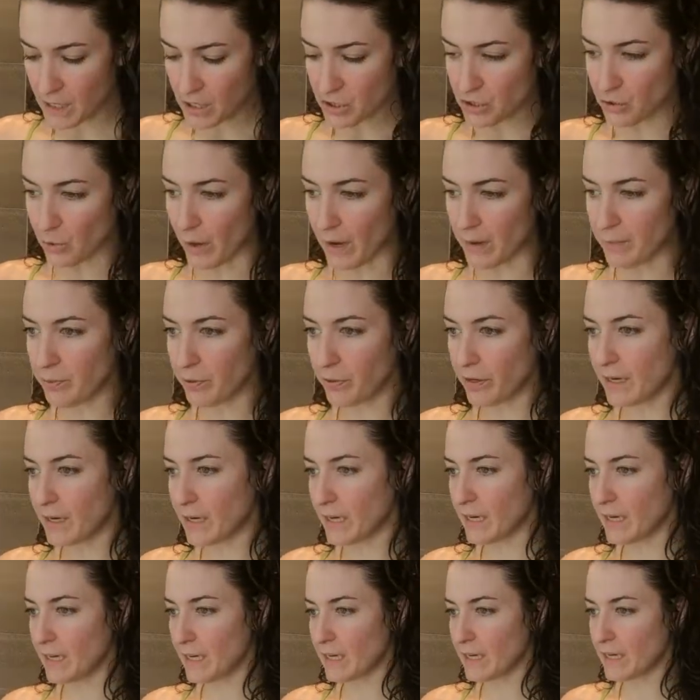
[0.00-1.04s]
So I put
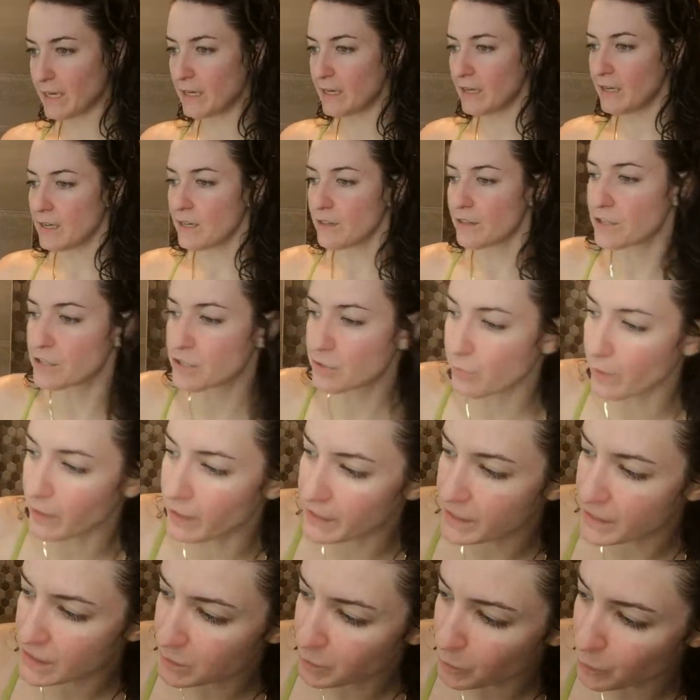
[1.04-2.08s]
in the
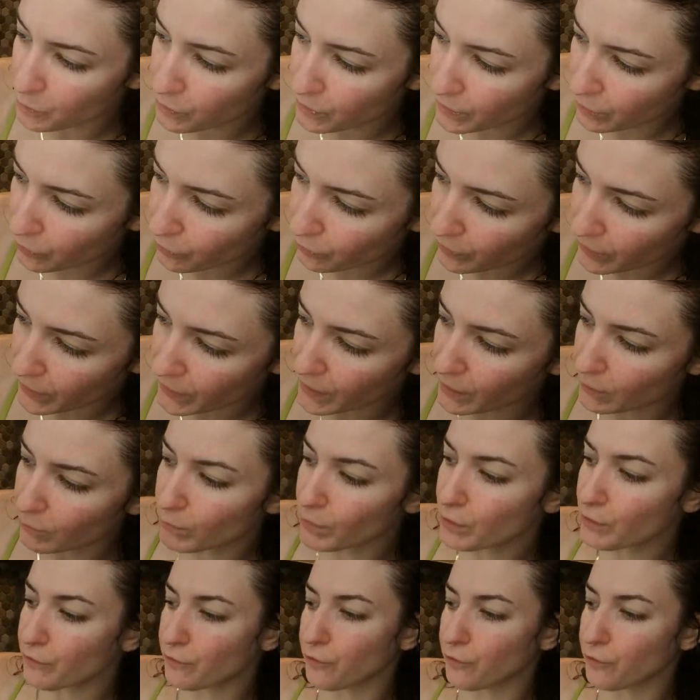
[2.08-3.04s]
Serenity Smoothing Cream